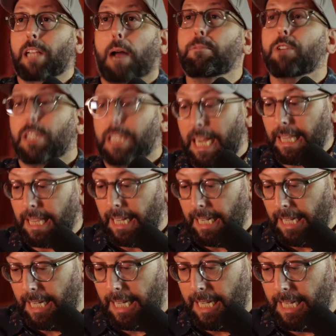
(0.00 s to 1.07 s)
I'm just saying
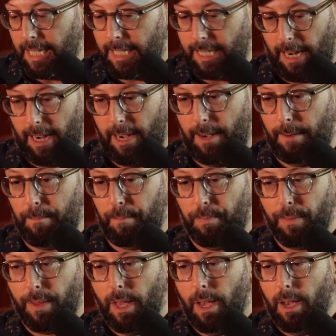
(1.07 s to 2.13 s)
that he's
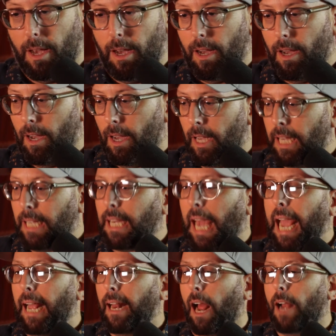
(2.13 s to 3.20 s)
he
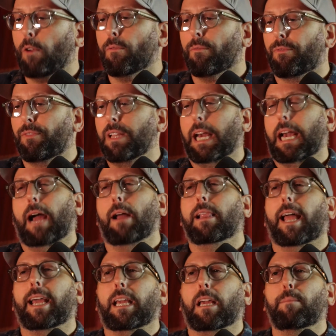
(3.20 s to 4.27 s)
can't. I don't feel like I
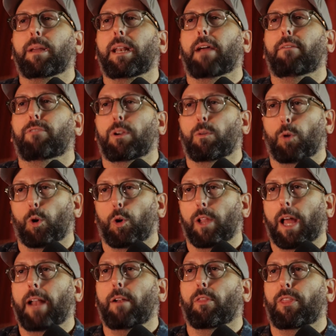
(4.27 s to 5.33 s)
like him in every role.
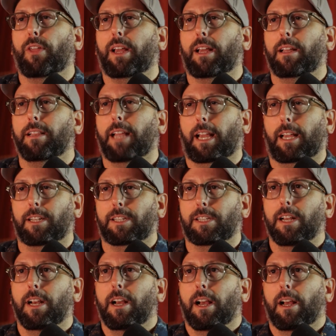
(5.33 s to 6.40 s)
I don't think like
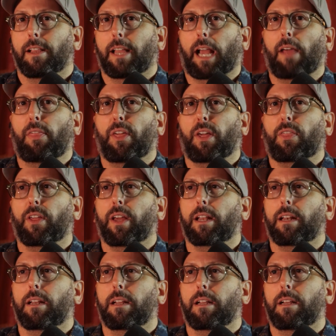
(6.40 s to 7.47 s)
it's like I think
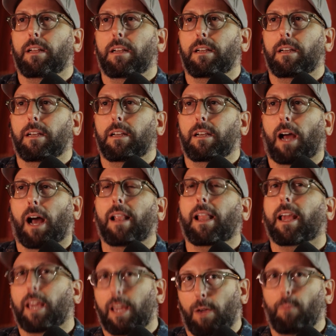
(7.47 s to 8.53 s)
that I
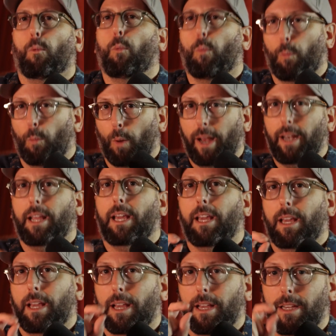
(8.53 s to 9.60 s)
like him when
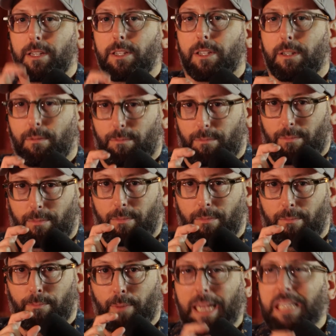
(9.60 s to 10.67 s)
he is
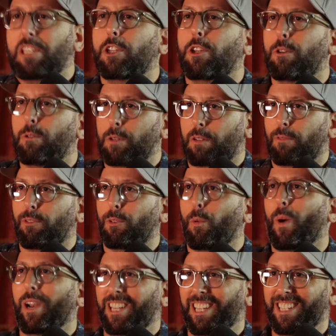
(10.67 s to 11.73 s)
best used for
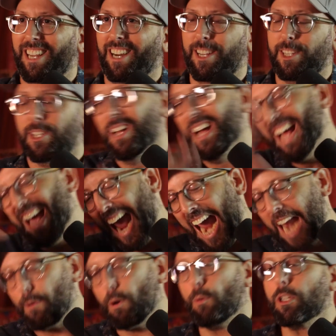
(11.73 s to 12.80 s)
what he does.
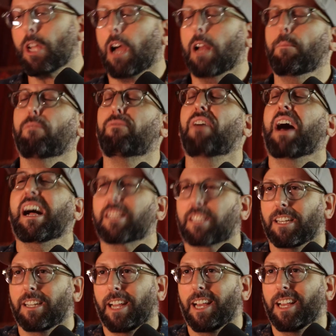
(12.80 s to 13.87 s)
Anyway, we're talking about Val
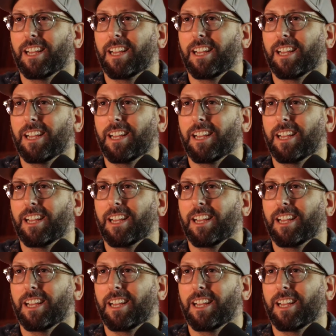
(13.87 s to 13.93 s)
today.